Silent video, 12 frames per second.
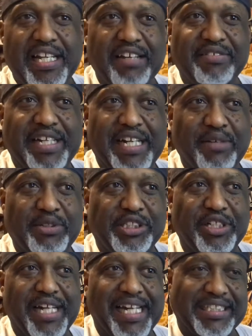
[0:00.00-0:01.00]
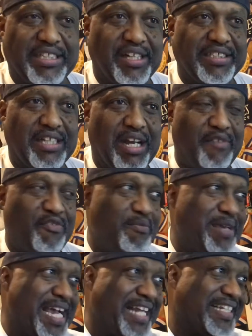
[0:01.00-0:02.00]
Love to hear what your guys' thoughts are. For
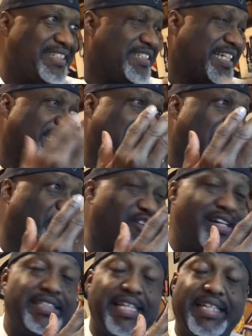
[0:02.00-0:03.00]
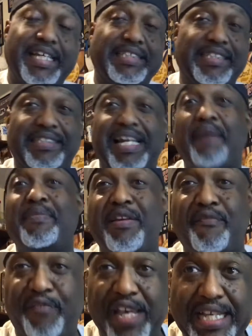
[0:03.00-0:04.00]
me, I just think it's kind of crazy. I think it's a slap in the
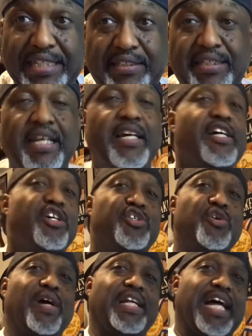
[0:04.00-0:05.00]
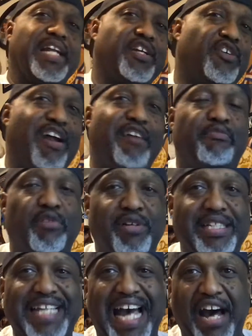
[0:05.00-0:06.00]
face to a lot of the craft
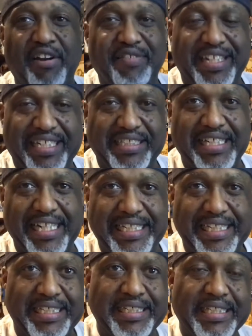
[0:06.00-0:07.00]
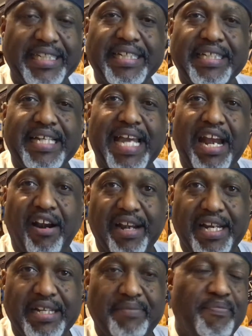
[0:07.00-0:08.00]
breweries out of the Kentucky
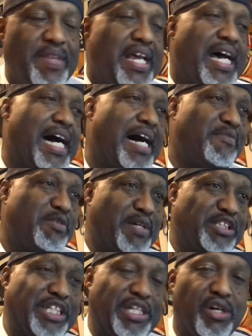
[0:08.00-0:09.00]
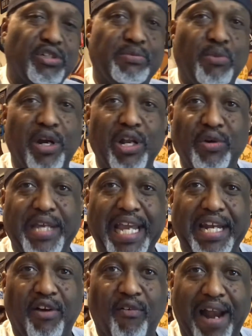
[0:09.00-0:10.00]
area, especially those more
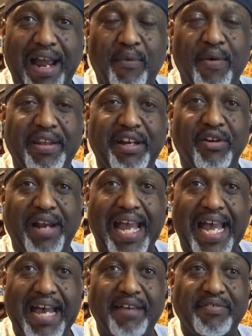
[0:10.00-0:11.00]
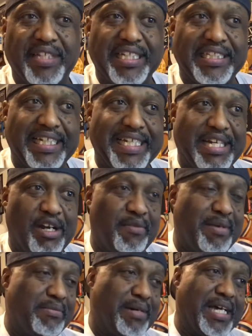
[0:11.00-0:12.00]
located around where they're going to have the Kentucky
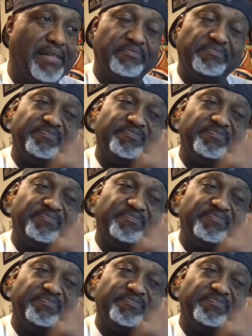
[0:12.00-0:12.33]
Derby. But